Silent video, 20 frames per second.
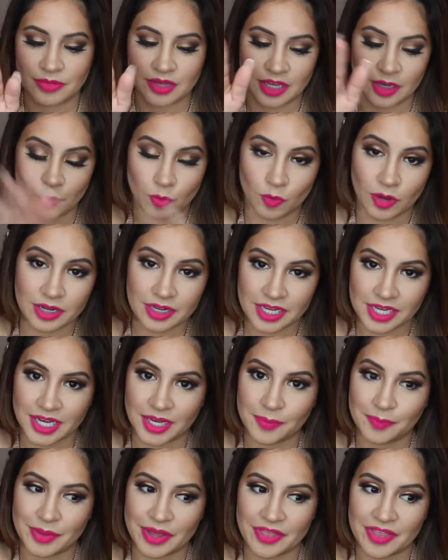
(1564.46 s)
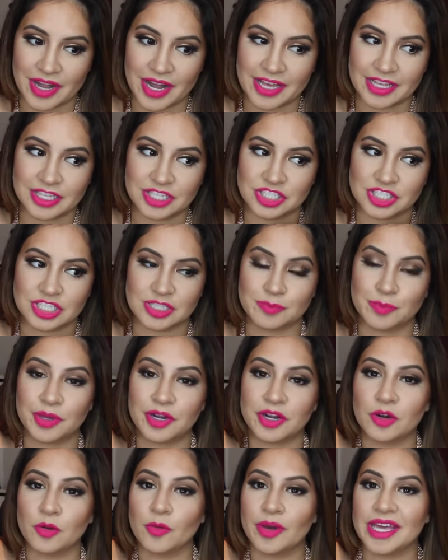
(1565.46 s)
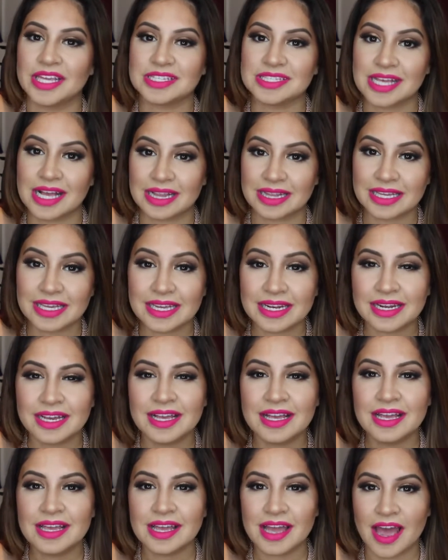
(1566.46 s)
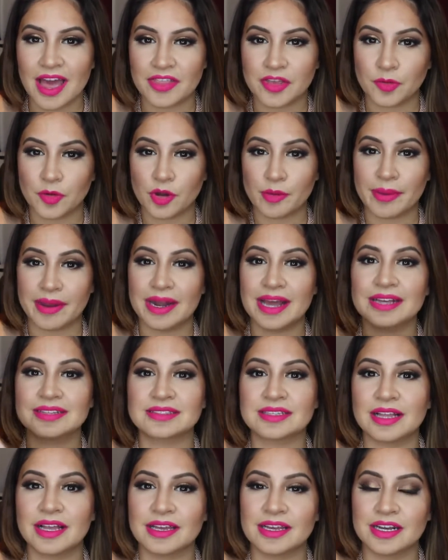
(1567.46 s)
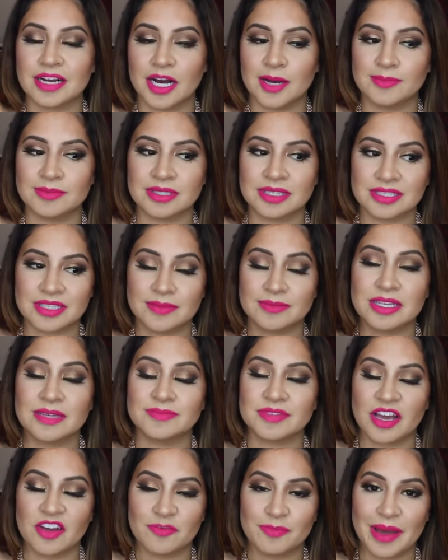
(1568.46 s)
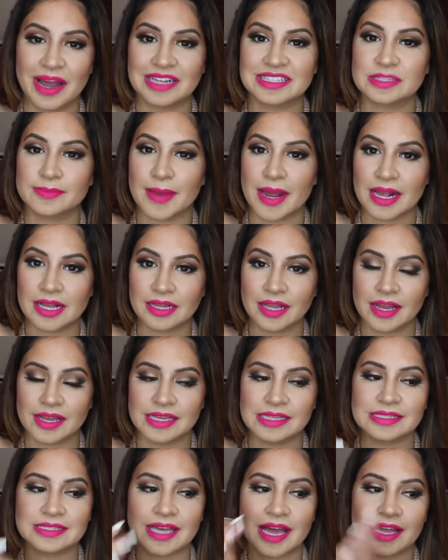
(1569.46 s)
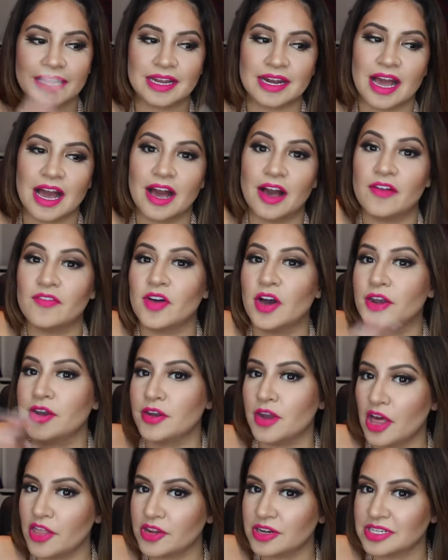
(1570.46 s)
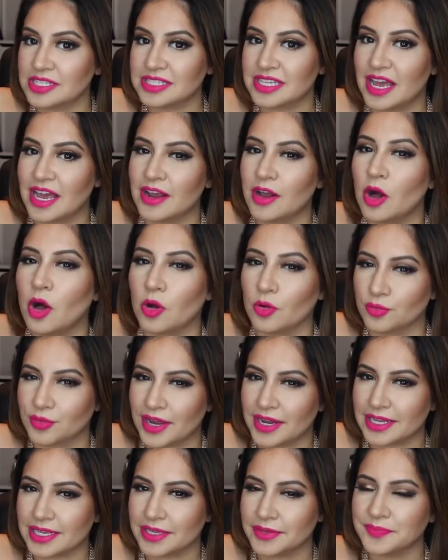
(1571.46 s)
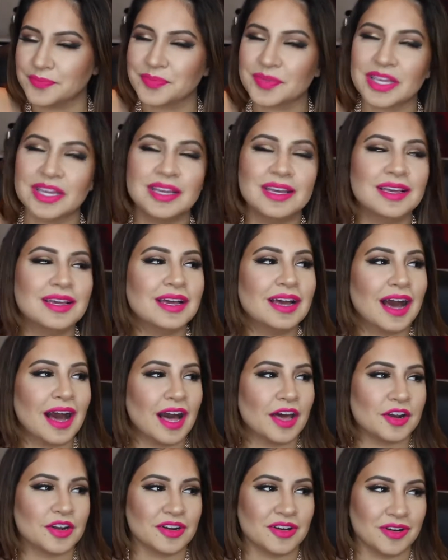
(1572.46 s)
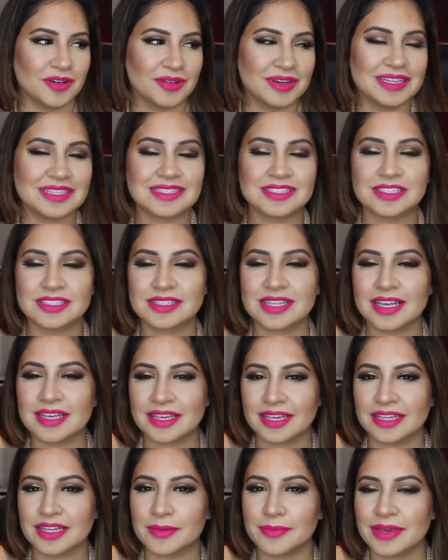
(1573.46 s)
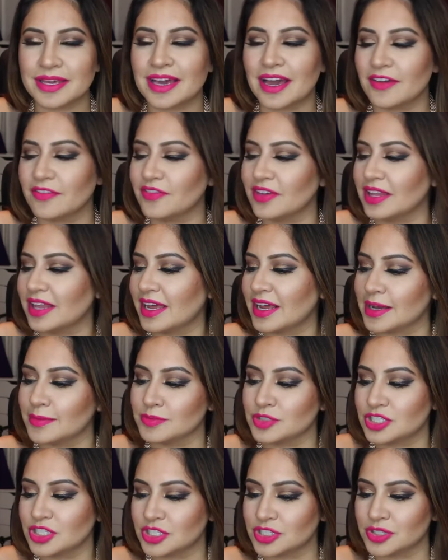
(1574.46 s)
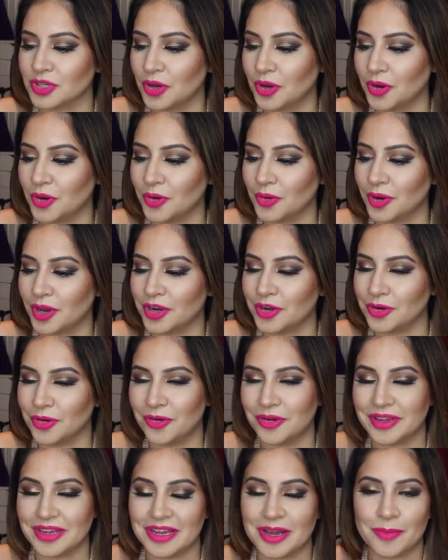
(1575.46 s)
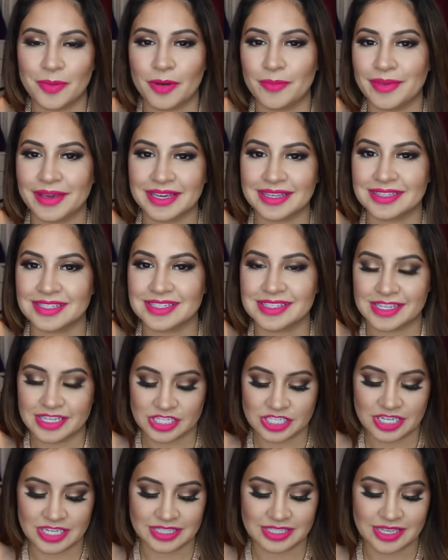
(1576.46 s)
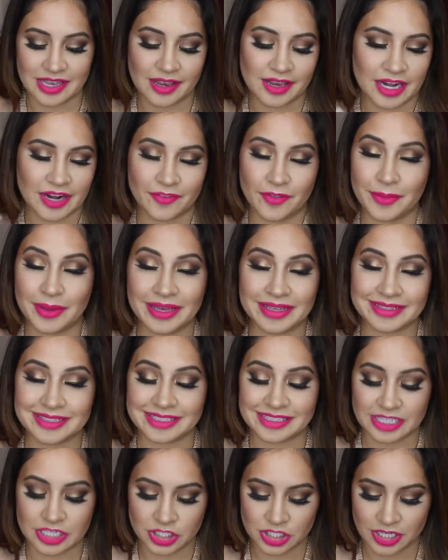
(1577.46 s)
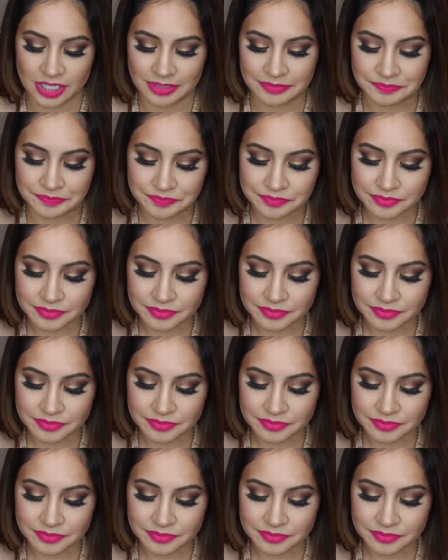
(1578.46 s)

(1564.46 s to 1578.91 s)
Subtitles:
in one cup, and then I can just put it away to clean. And then when my next client comes, because sometimes I have back-to-back clients, I can have another set already. I don't know. It's just like killing me. I feel like I'm just so annoying about making decisions. I can never make a decision.